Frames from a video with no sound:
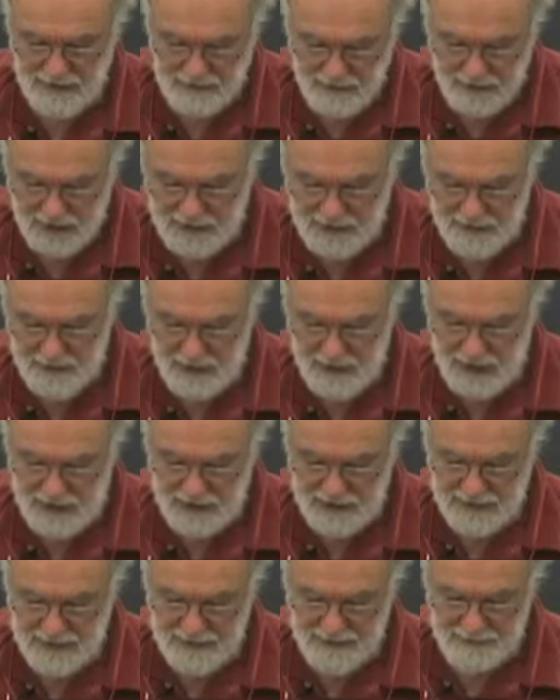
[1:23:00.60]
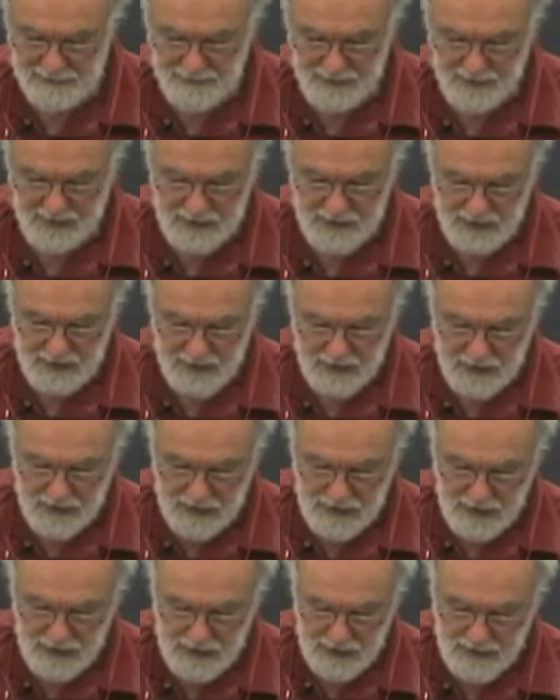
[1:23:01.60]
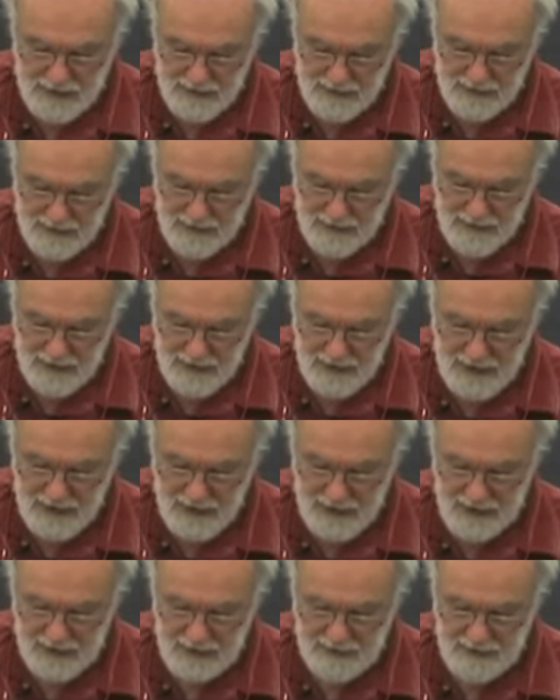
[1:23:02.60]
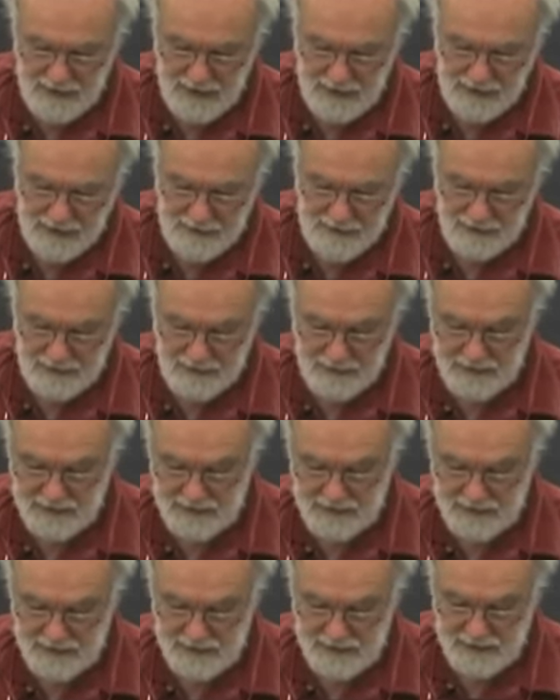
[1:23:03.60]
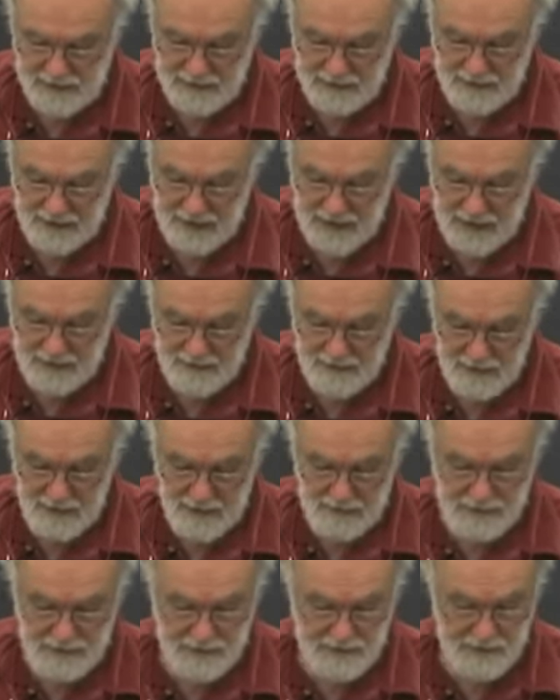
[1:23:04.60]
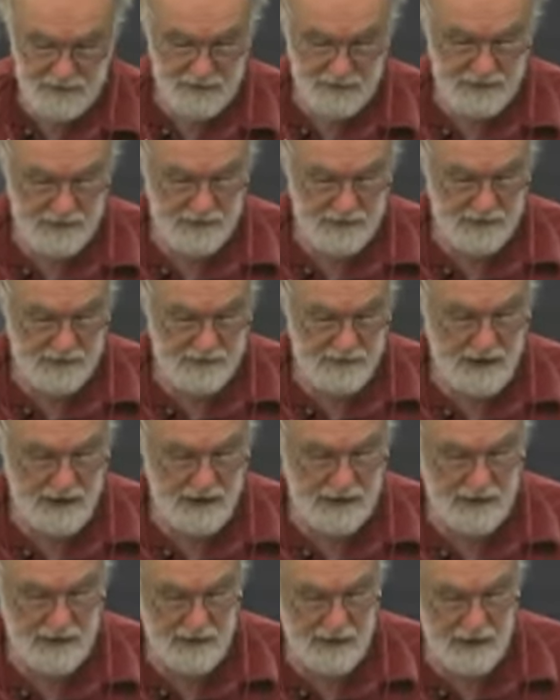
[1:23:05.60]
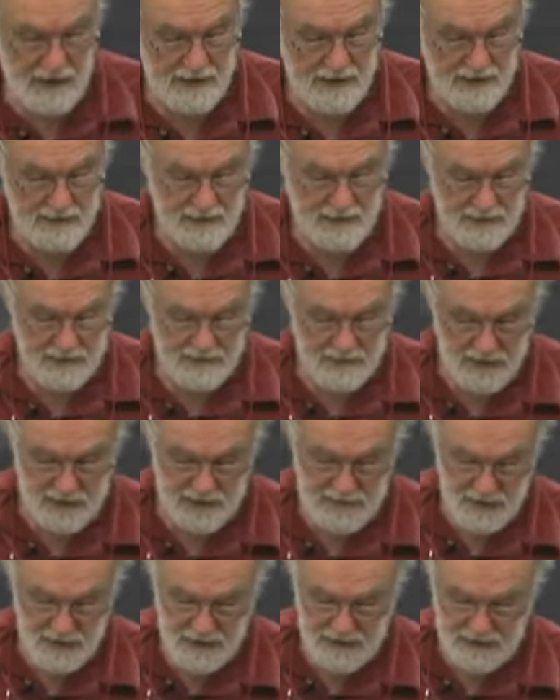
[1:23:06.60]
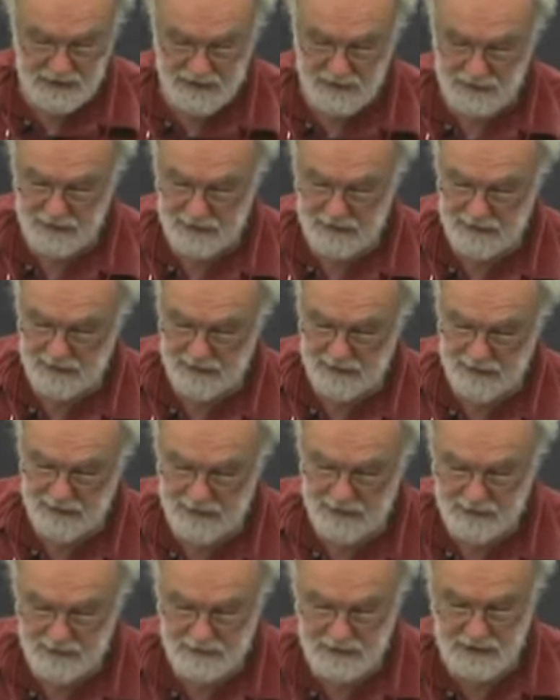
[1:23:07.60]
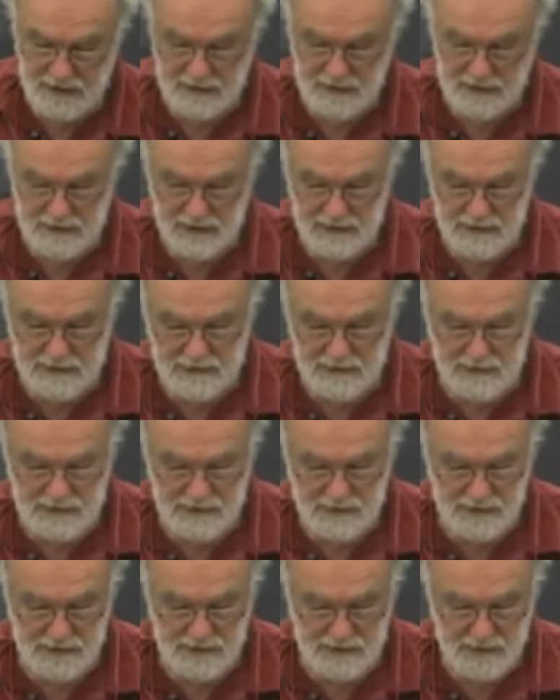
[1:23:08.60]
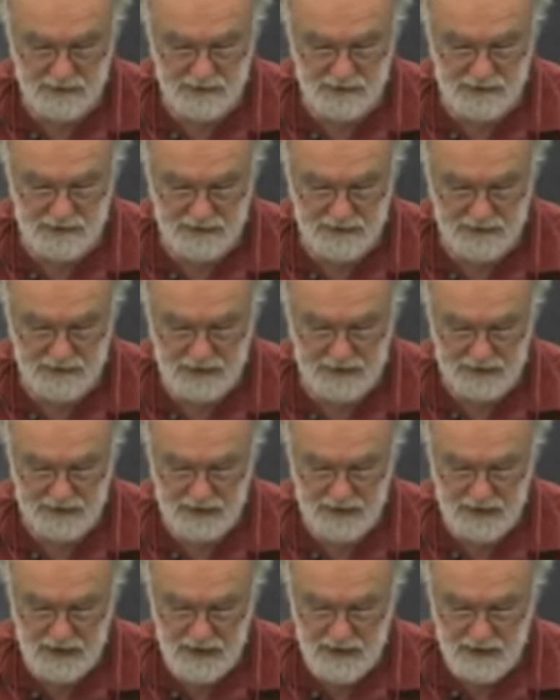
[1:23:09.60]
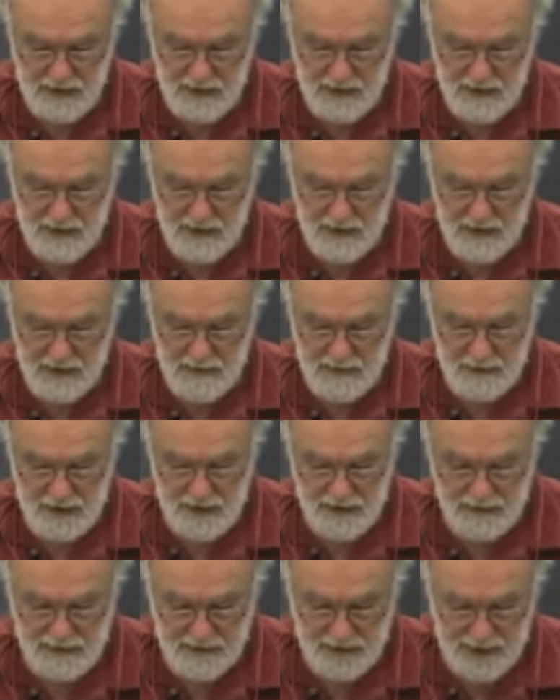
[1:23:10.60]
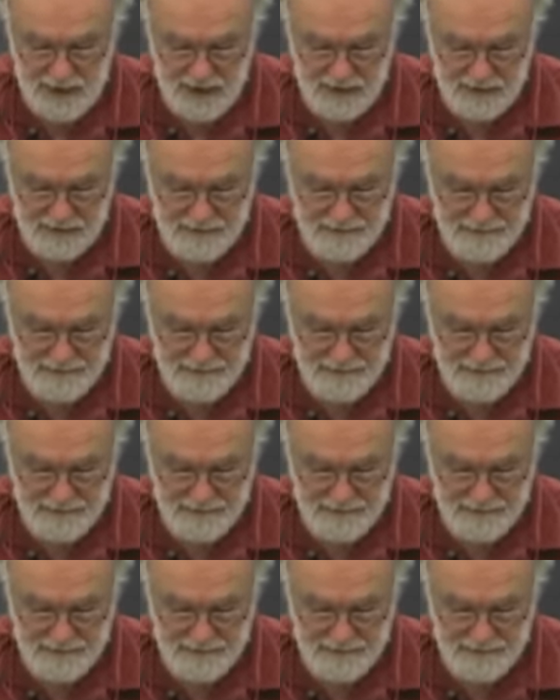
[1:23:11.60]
and the money market, uh, and, and a lot of this is taken care of through the money and the money market and the credit system, and he starts to sort of talk a little bit uh, about that.